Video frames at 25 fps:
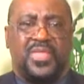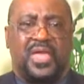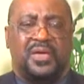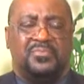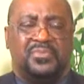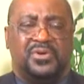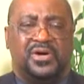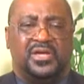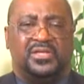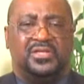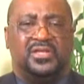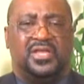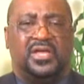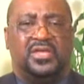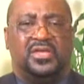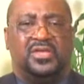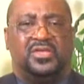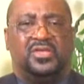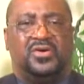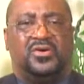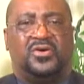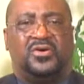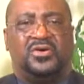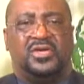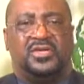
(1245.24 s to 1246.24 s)
But, you
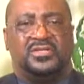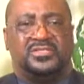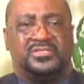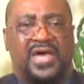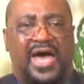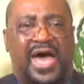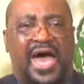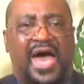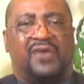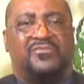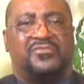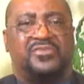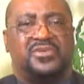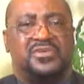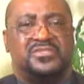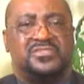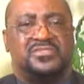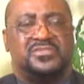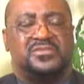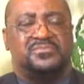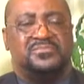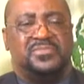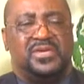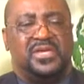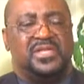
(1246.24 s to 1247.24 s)
know, it's obvious
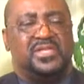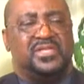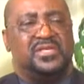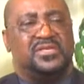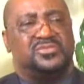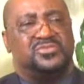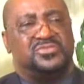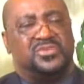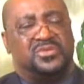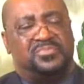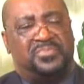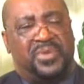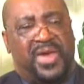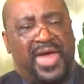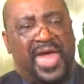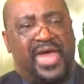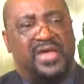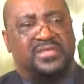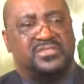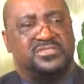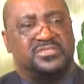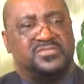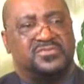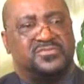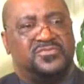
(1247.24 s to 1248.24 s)
to me that your
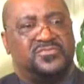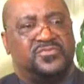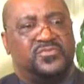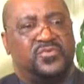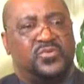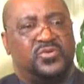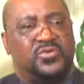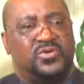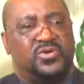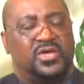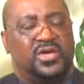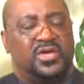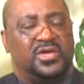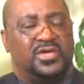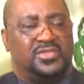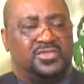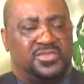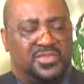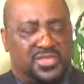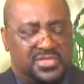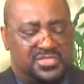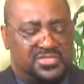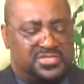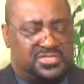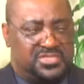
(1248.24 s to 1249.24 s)
passion for
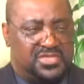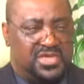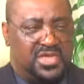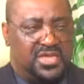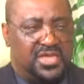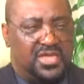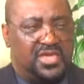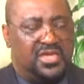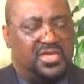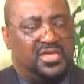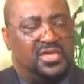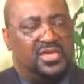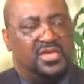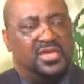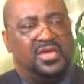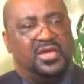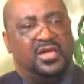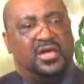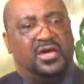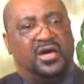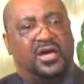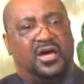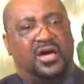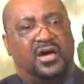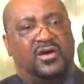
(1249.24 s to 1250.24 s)
this city,
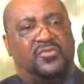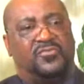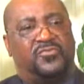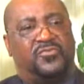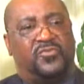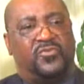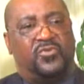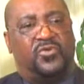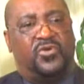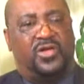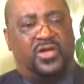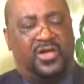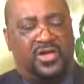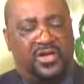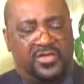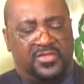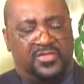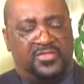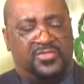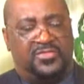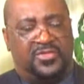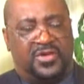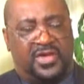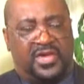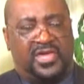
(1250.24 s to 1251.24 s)
for
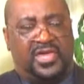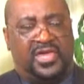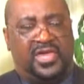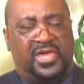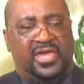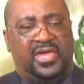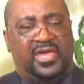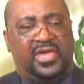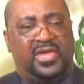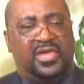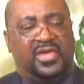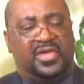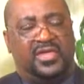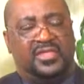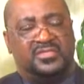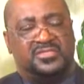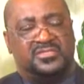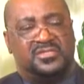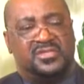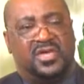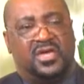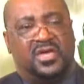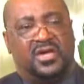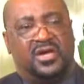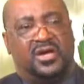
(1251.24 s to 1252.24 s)
the
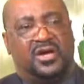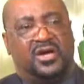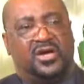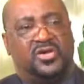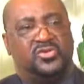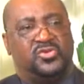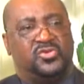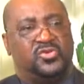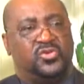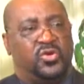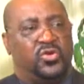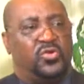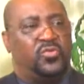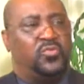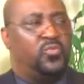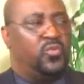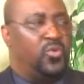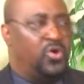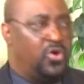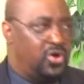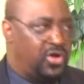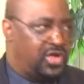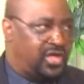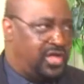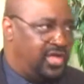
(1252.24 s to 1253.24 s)
kids, your
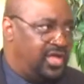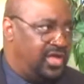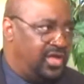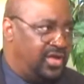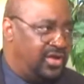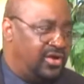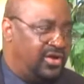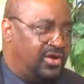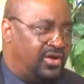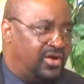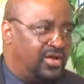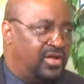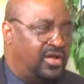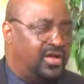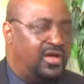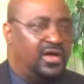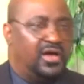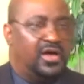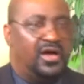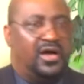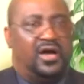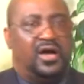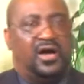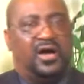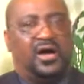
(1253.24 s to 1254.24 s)
work here,
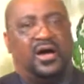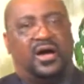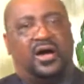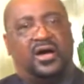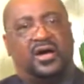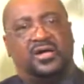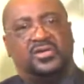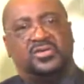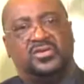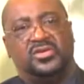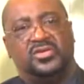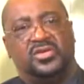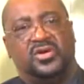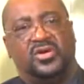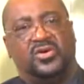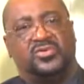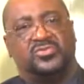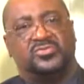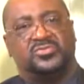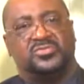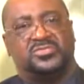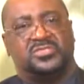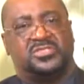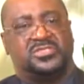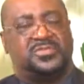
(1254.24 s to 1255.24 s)
you
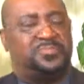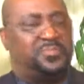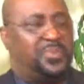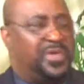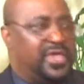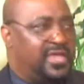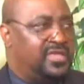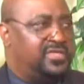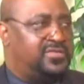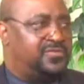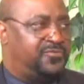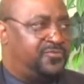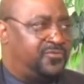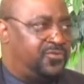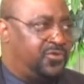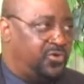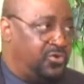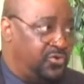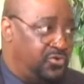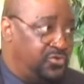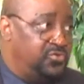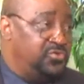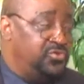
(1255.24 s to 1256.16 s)
know, speaks for who